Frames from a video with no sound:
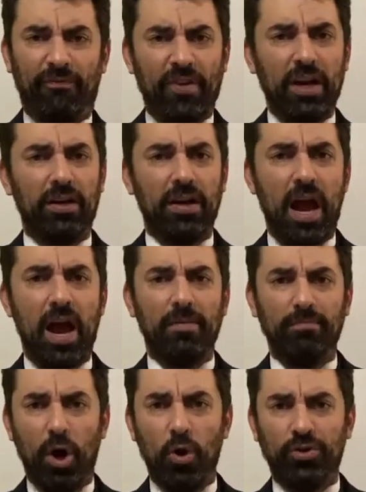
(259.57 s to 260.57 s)
Fear
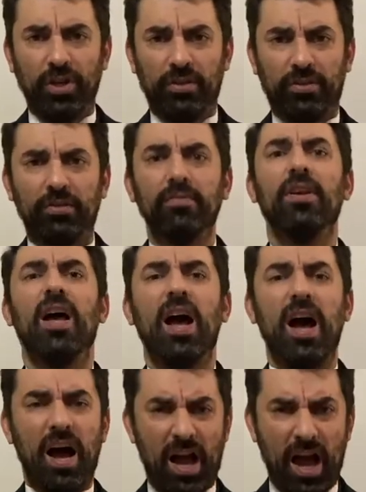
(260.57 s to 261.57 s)
not, Moses.
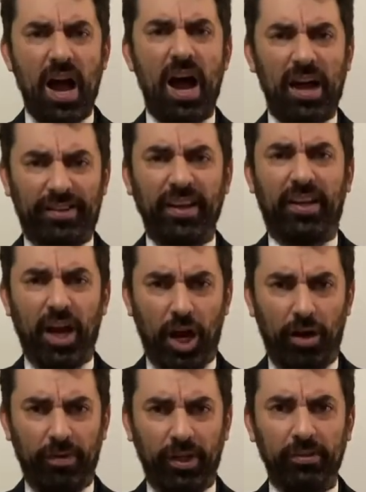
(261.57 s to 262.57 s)
I'll take care
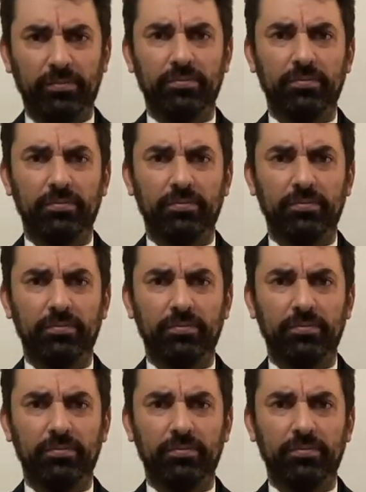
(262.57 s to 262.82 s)
of it.